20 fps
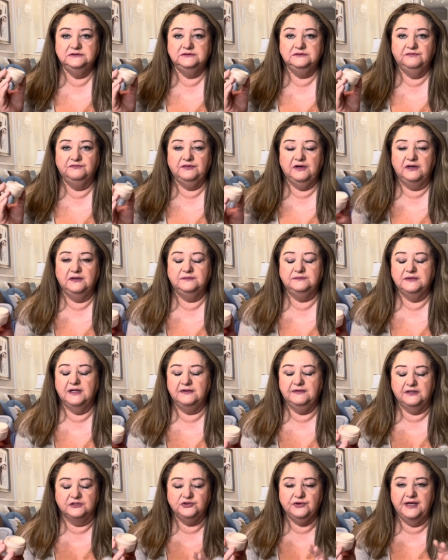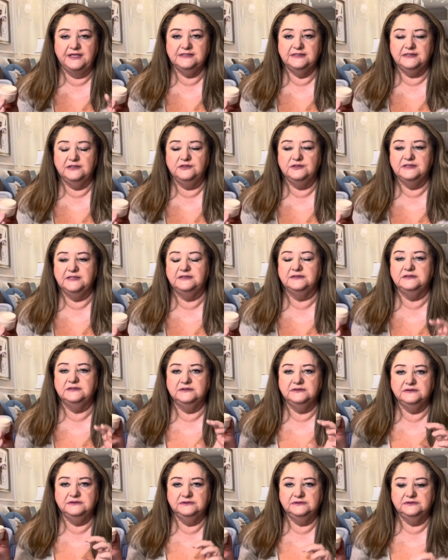from the translucent,
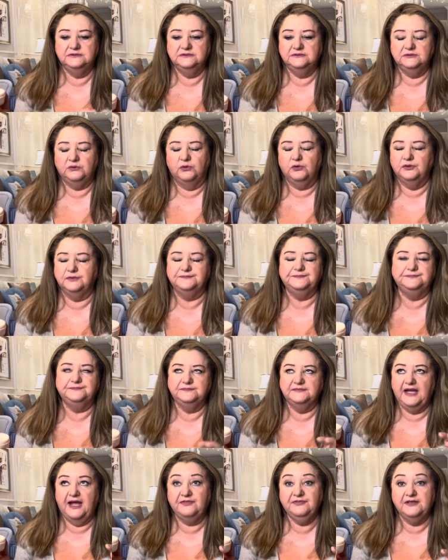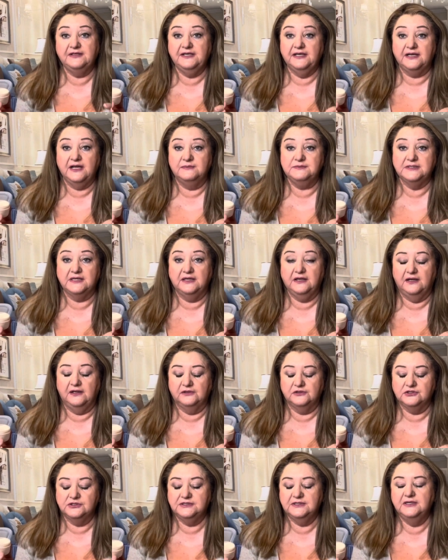or I think it comes in
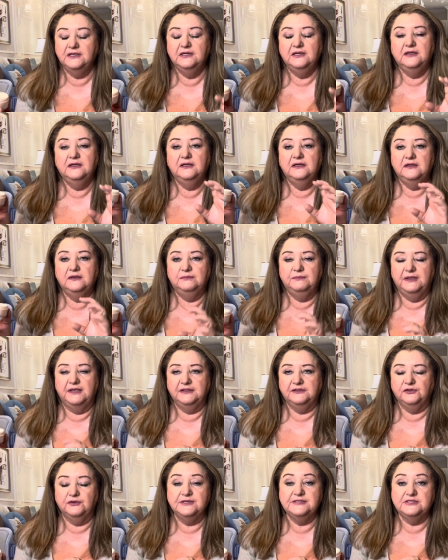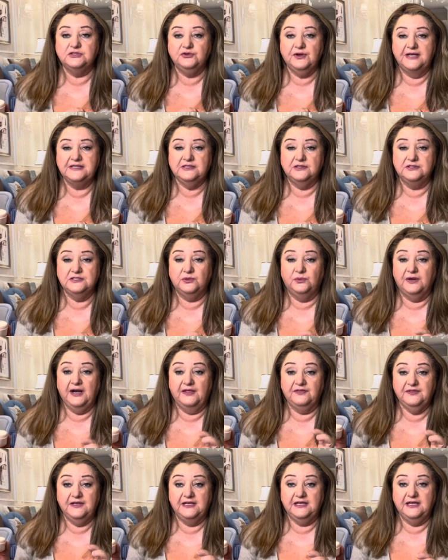colors, but there is a translucent one, I
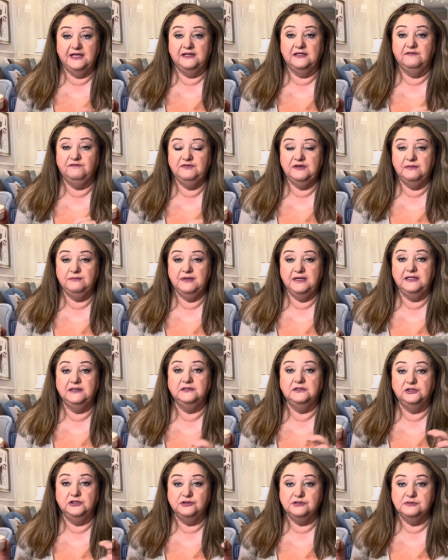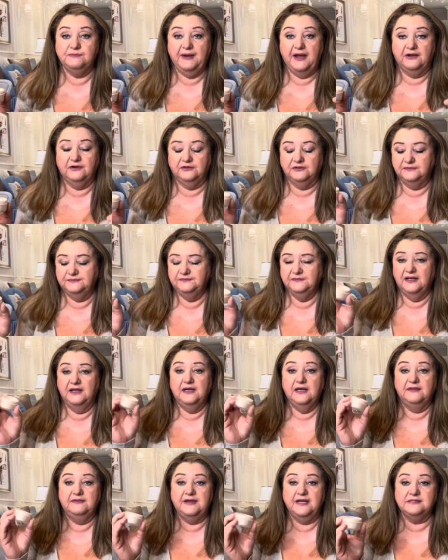think, in the Fit Me loose powder.
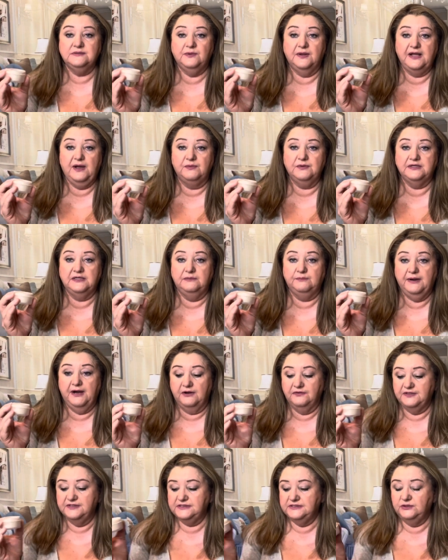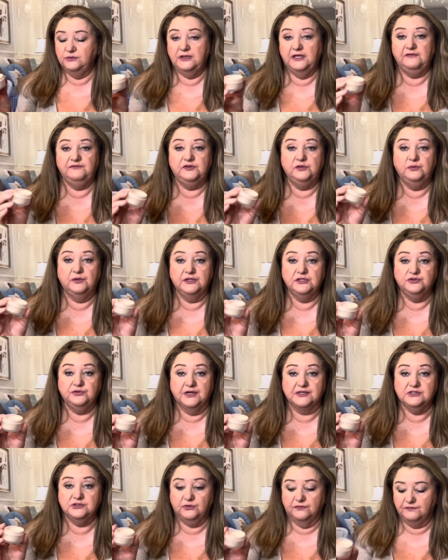That's what I would compare this to if you want a
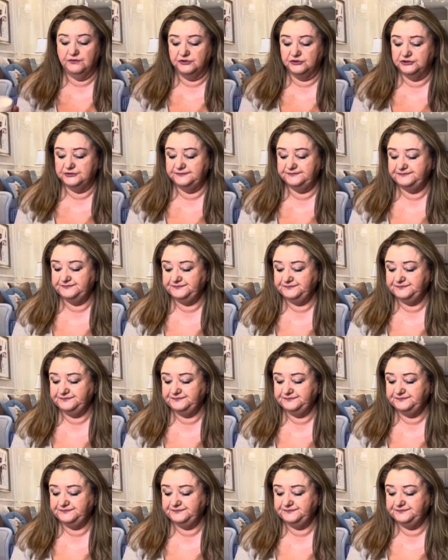drugstore version.